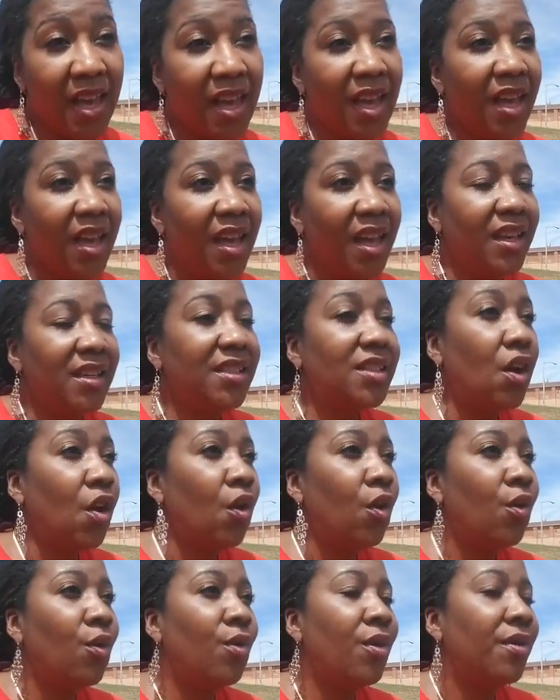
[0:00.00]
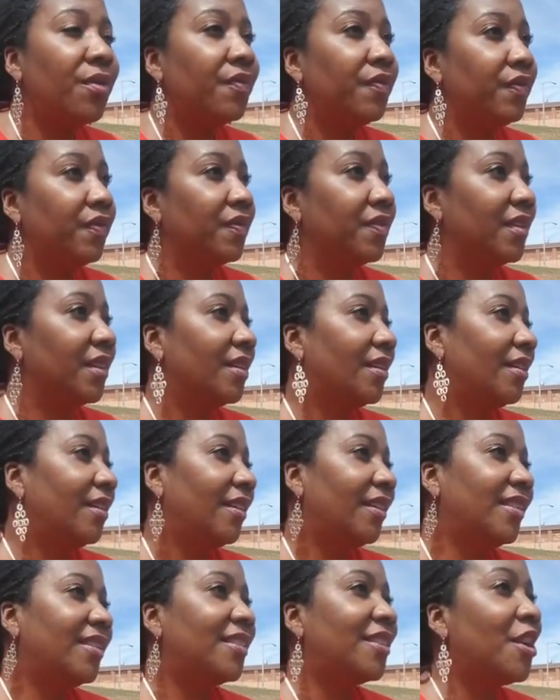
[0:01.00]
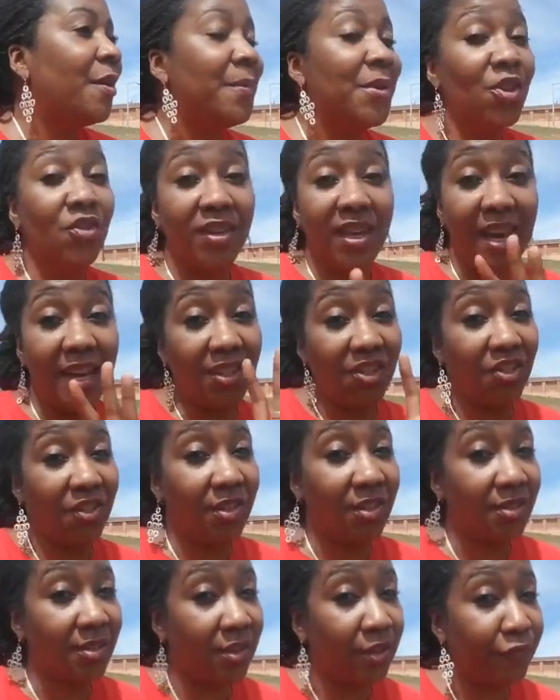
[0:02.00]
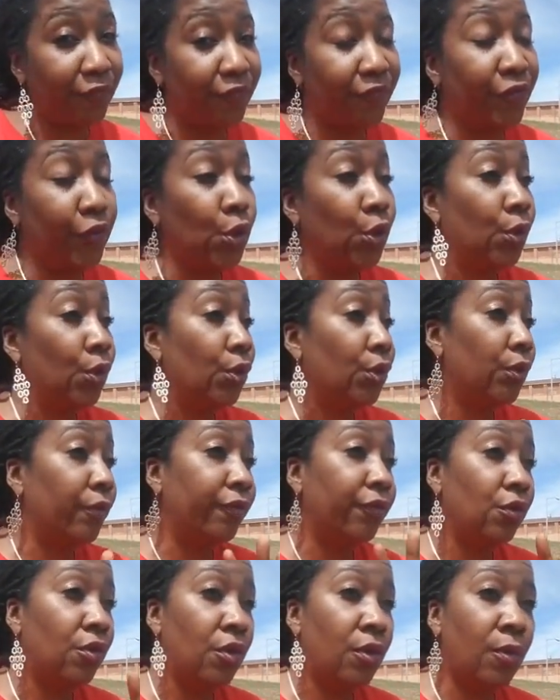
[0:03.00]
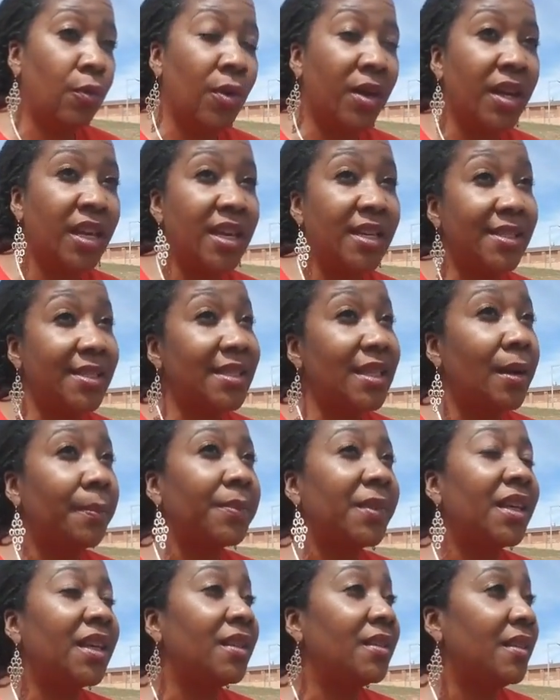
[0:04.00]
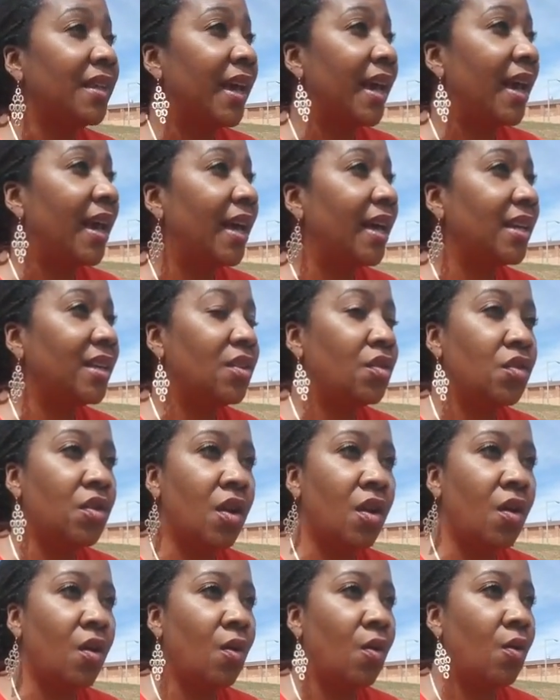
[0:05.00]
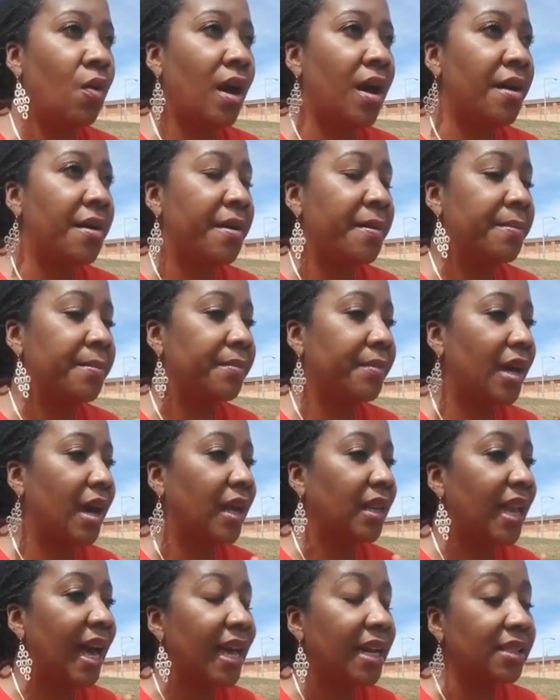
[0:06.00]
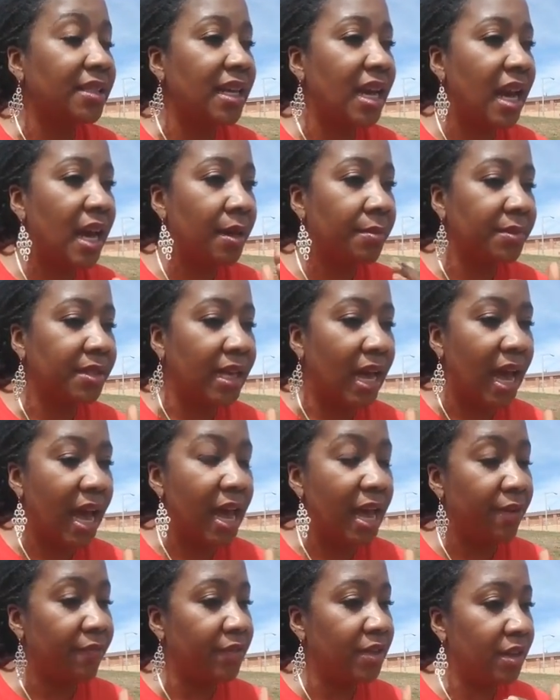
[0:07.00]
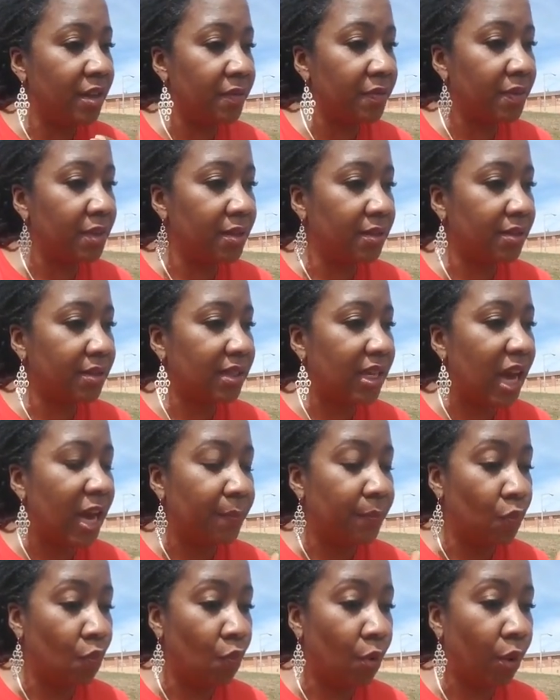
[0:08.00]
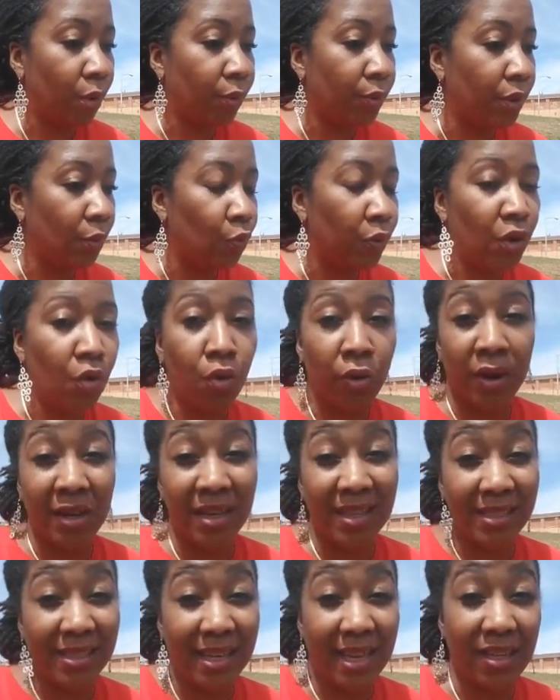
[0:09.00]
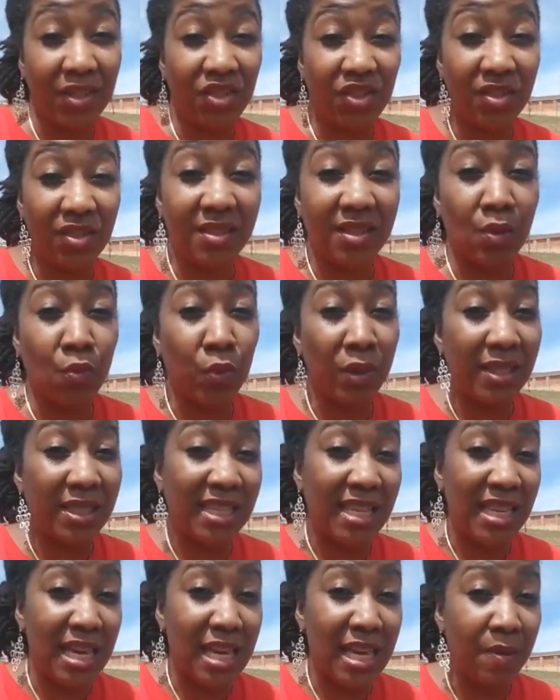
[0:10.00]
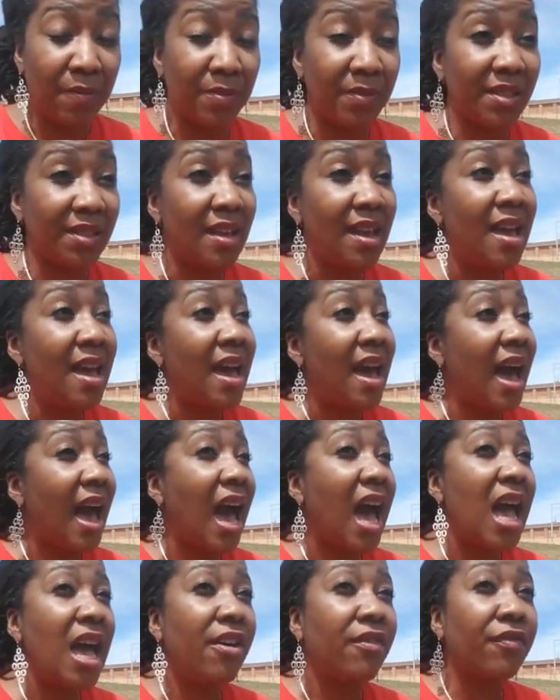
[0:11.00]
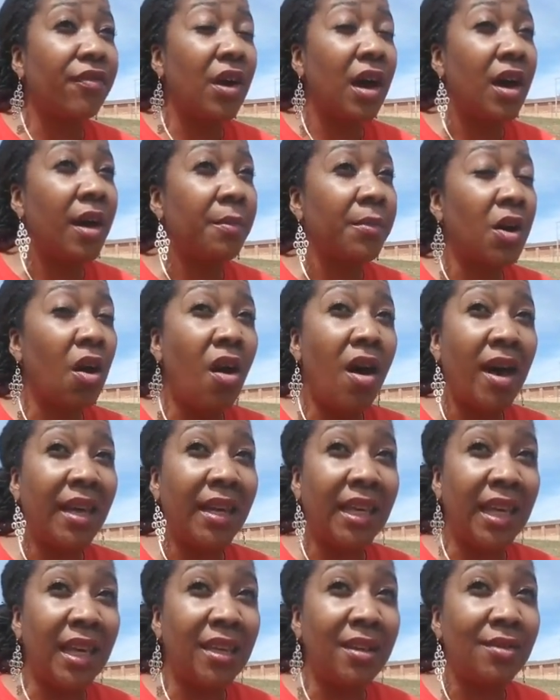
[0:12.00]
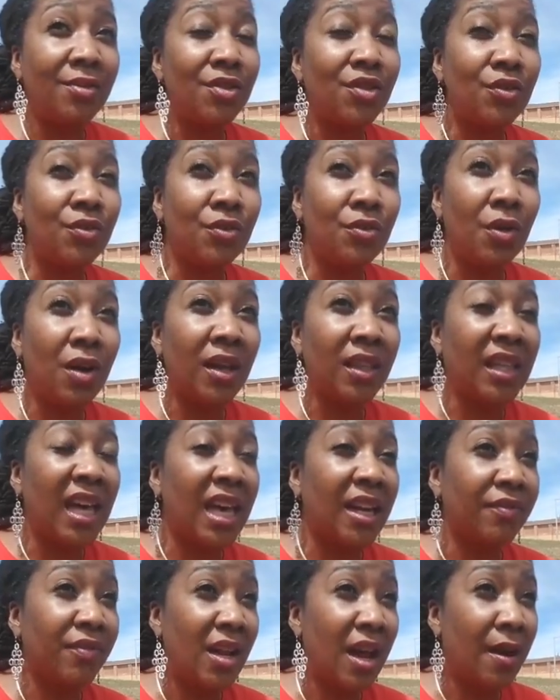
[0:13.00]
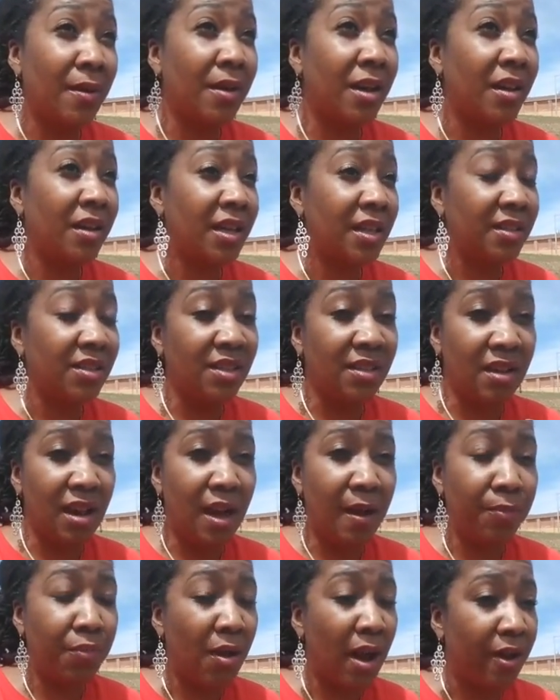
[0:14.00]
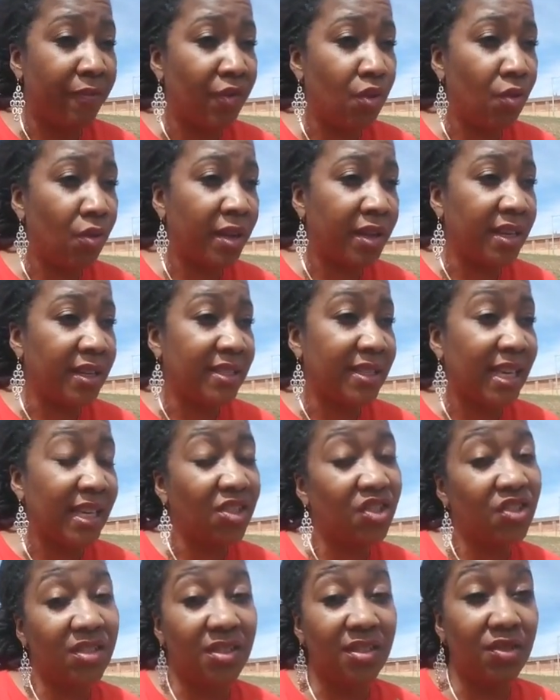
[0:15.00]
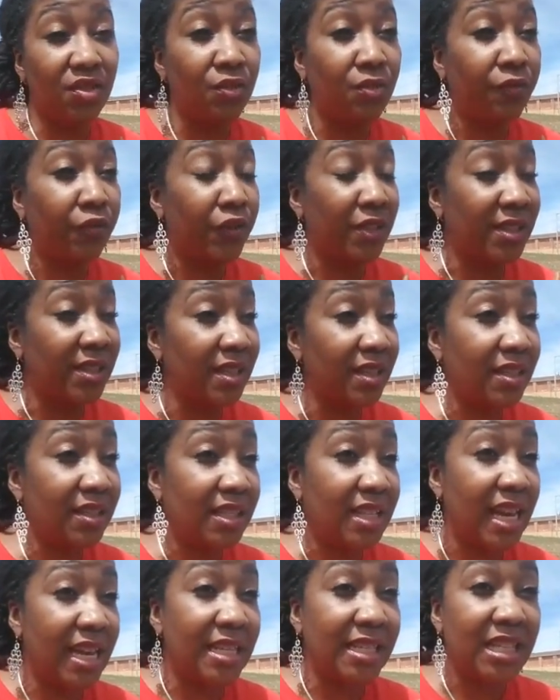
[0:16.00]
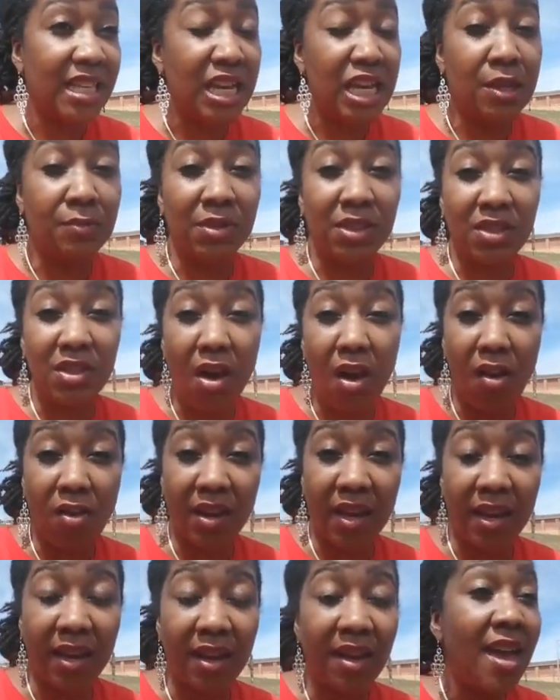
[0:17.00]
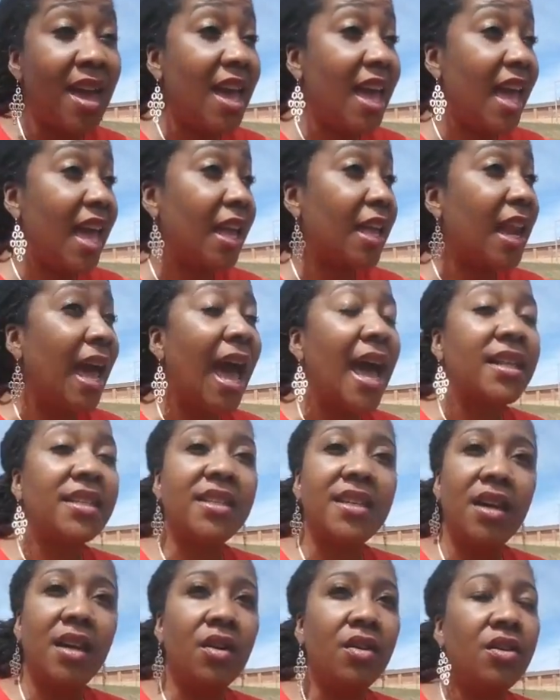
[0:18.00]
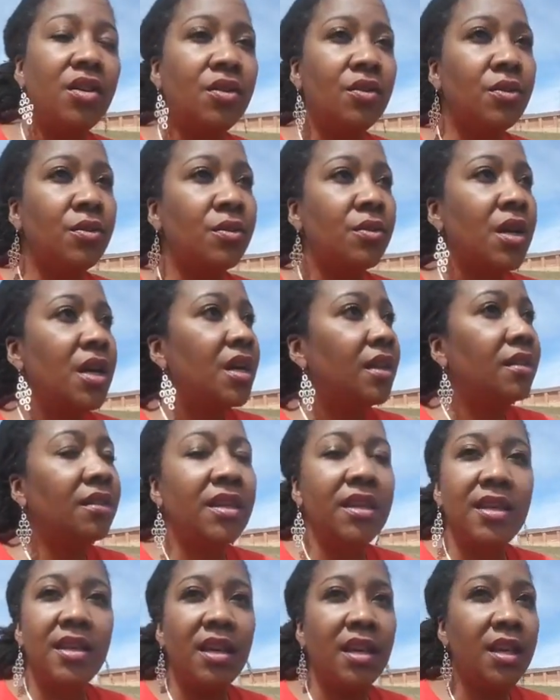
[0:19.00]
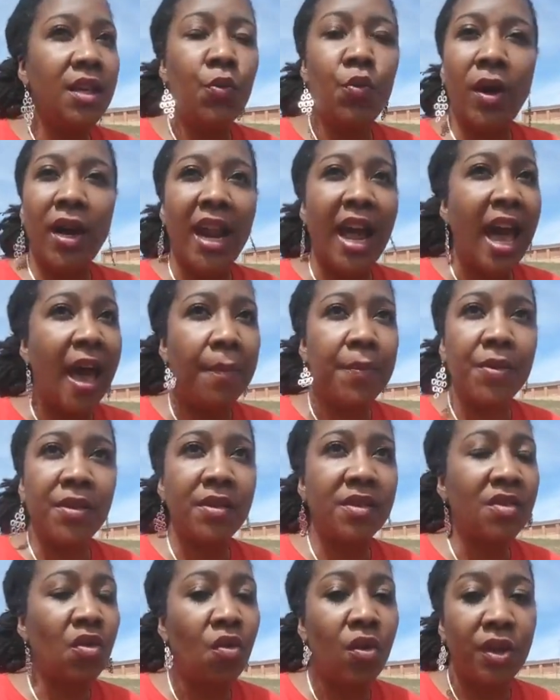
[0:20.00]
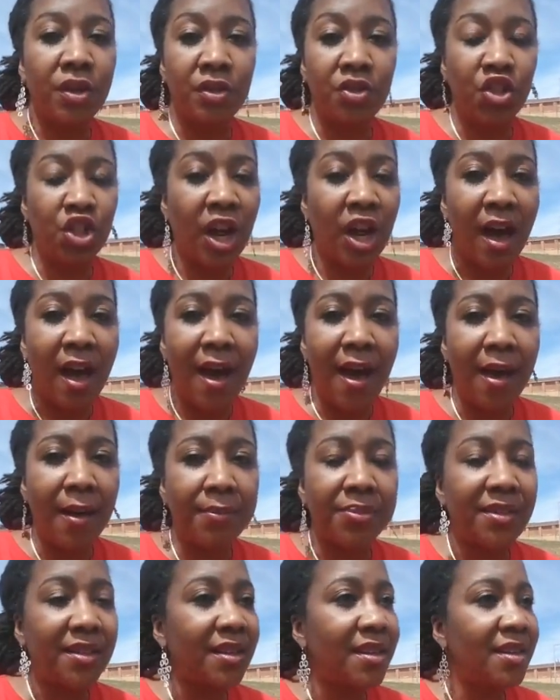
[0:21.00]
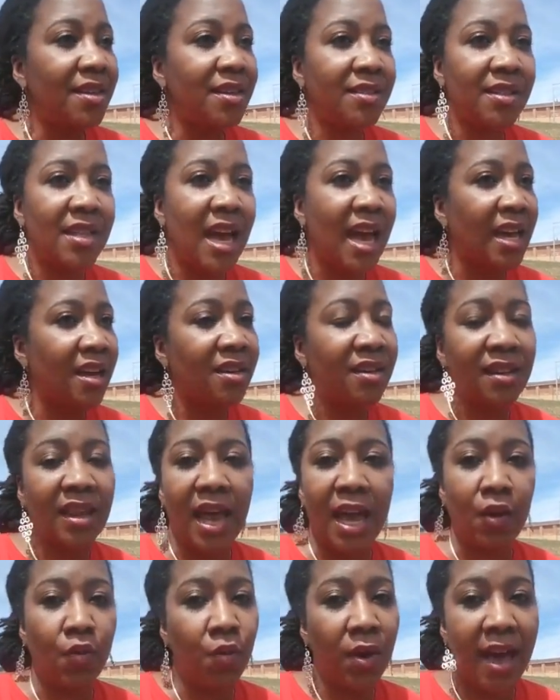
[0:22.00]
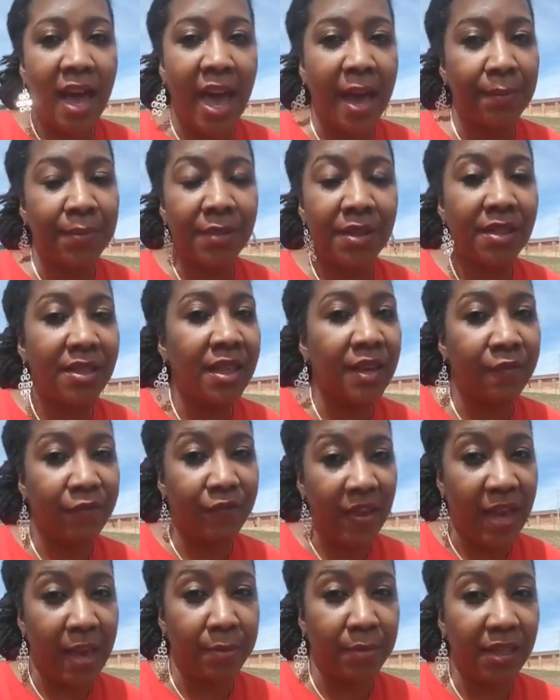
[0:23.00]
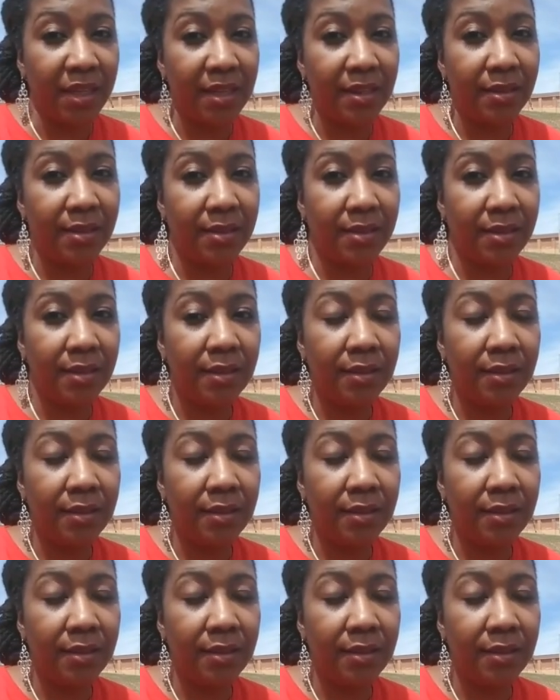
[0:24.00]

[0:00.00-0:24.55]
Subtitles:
So communication is a full one. It's something that, a lot of times I have done this type of work with organizations and with teams. I have gone into a lot of into nonprofit organizations to facilitate teams talking. And I tell you, what happens on jobs is not unlike what happens in families.